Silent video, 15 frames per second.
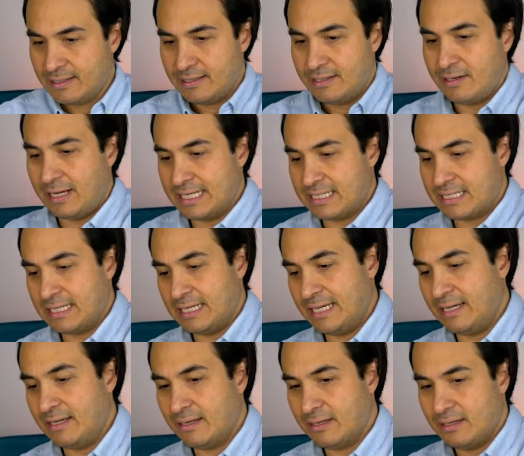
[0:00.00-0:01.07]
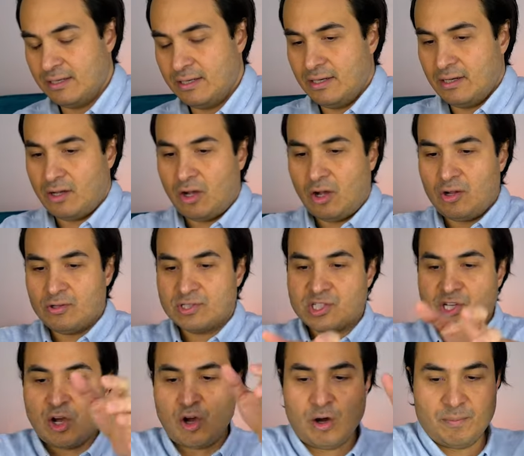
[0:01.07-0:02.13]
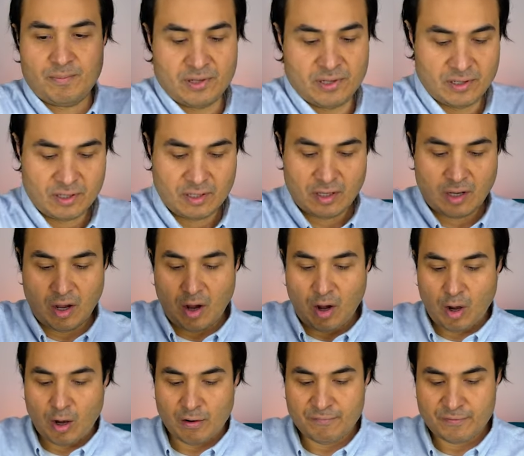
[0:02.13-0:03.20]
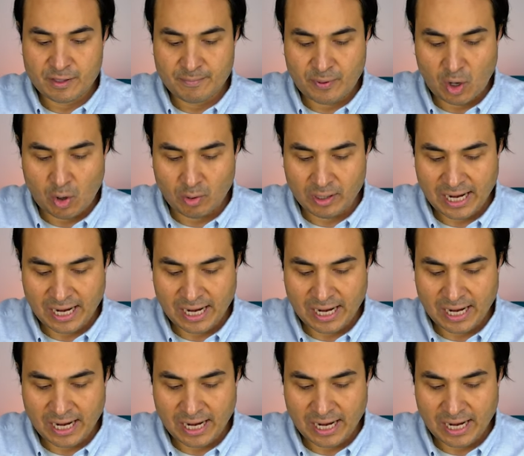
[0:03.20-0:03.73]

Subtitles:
nicely on top of the bowl.